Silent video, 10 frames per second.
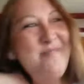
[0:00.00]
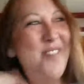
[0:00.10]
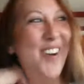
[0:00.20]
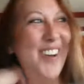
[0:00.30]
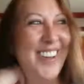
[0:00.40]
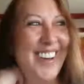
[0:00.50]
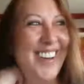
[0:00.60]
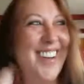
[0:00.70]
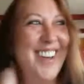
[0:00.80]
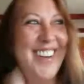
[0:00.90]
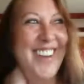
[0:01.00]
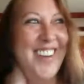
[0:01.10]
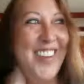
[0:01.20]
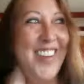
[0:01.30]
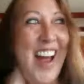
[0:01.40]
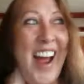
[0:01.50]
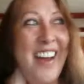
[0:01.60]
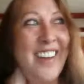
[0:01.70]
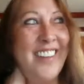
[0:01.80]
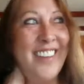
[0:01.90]
but you know
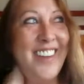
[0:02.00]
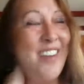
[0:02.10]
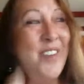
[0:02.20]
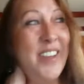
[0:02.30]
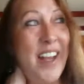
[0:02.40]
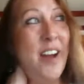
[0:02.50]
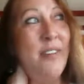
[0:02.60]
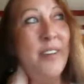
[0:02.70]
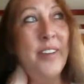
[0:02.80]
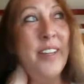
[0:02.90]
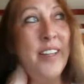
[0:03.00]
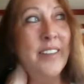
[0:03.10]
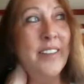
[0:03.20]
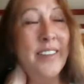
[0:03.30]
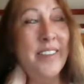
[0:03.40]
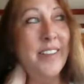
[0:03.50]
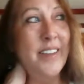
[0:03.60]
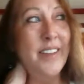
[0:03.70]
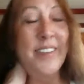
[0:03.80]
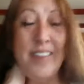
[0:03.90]
that. I mean, that really is
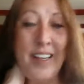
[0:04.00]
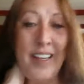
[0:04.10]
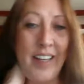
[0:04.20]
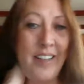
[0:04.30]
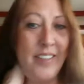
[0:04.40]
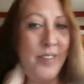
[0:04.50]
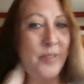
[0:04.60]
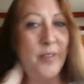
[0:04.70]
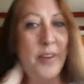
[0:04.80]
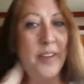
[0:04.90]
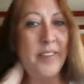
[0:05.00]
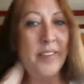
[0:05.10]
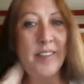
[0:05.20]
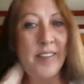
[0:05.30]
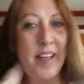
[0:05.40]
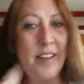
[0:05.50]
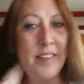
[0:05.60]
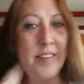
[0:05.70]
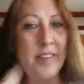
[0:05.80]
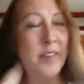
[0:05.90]
the key to
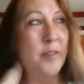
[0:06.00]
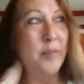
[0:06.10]
success is to